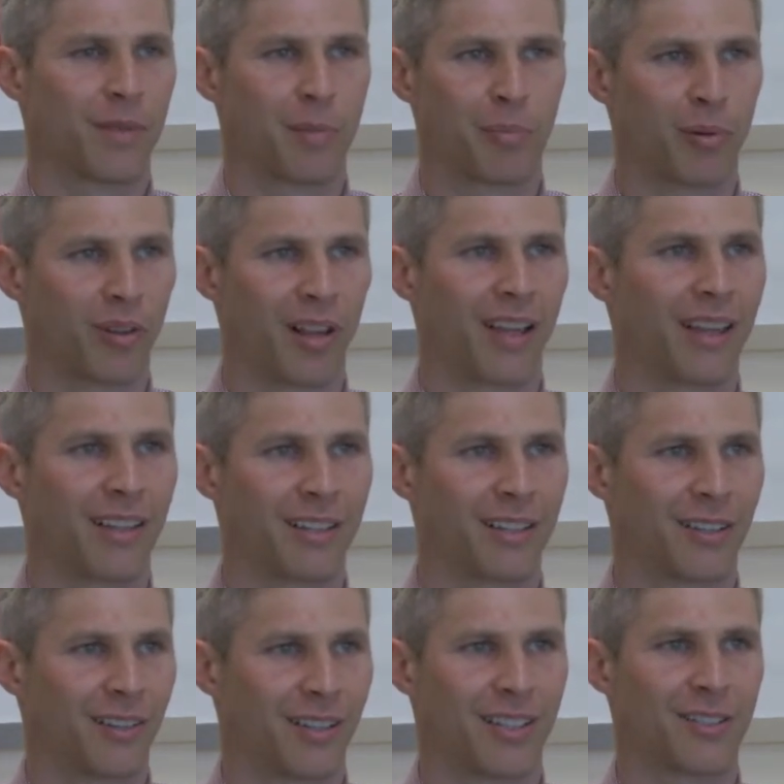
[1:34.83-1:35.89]
playing
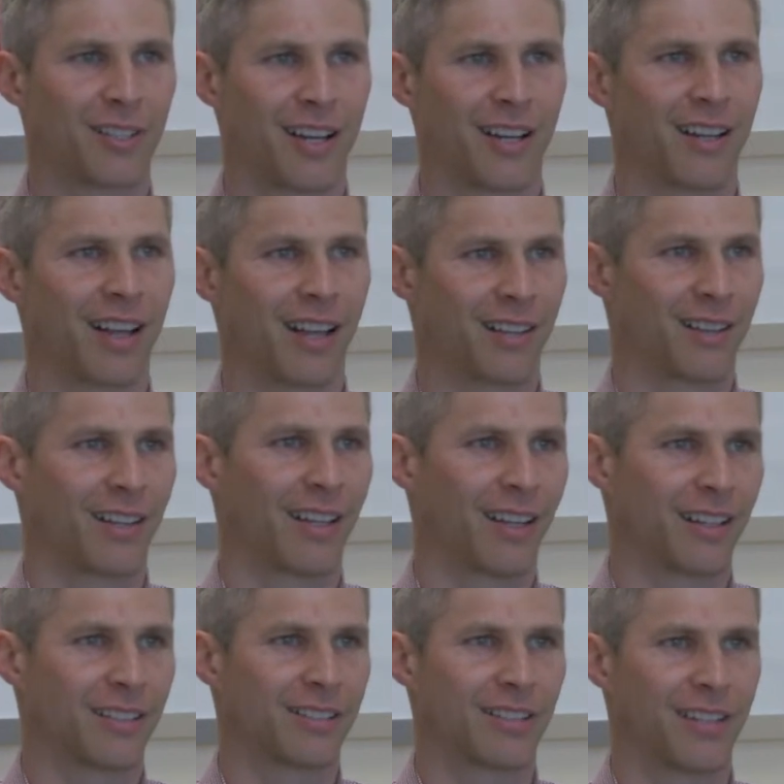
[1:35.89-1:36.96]
collegiate
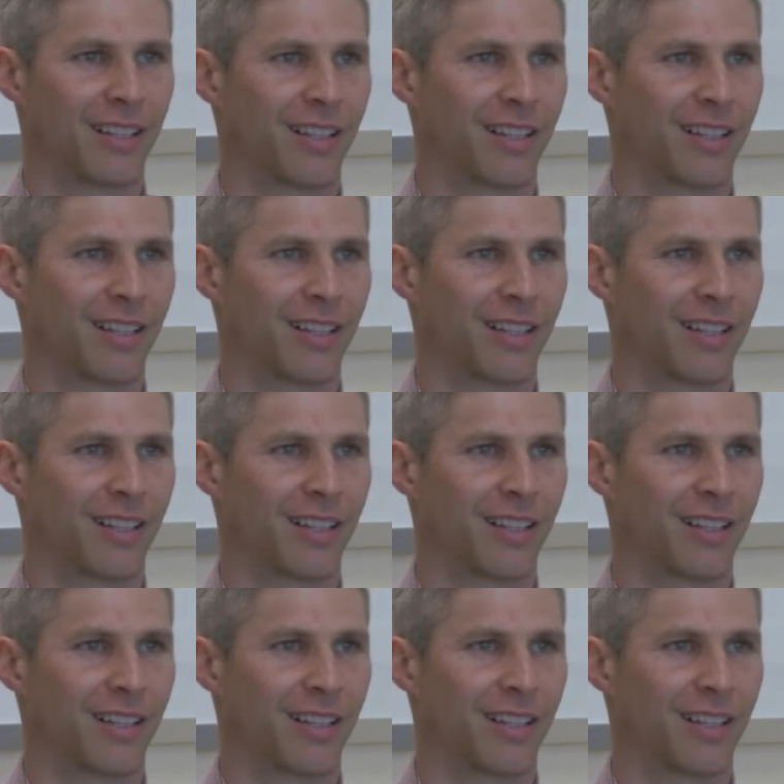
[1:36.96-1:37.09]
athletics,